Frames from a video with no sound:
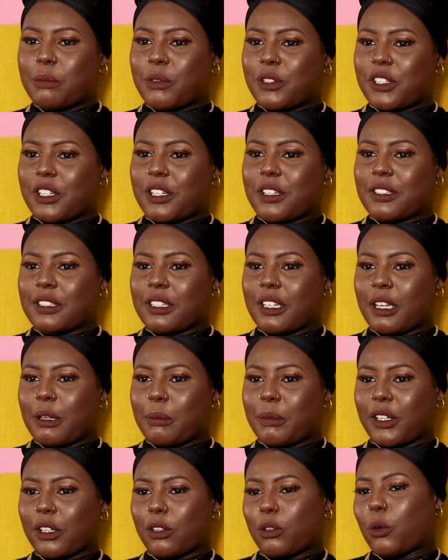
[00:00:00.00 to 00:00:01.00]
producer,
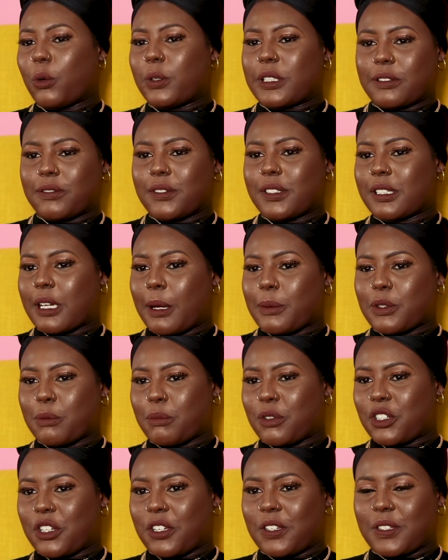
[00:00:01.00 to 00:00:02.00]
but there are all different types of
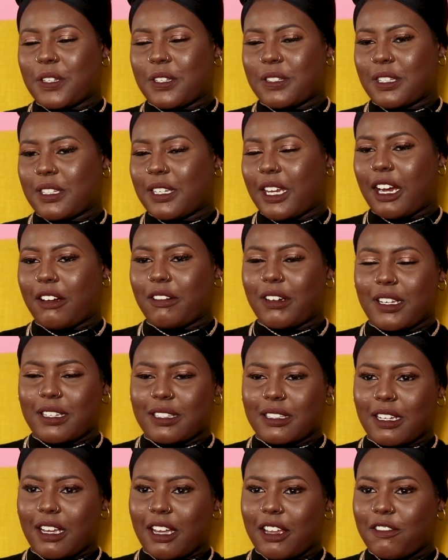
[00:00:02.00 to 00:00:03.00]
producers in
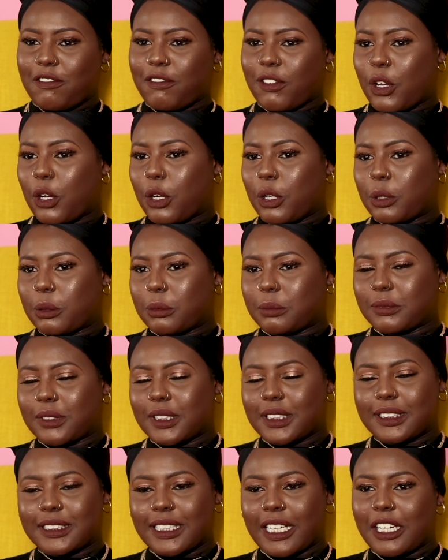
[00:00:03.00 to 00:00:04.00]
areas like film,
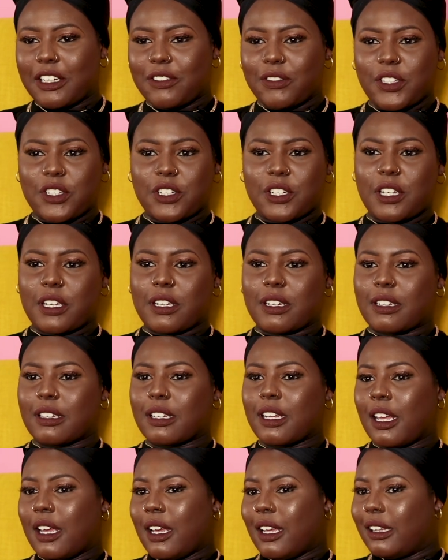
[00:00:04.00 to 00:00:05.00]
television,
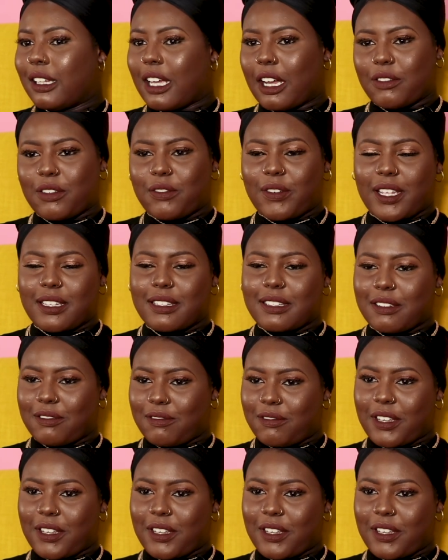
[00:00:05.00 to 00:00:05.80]
live events and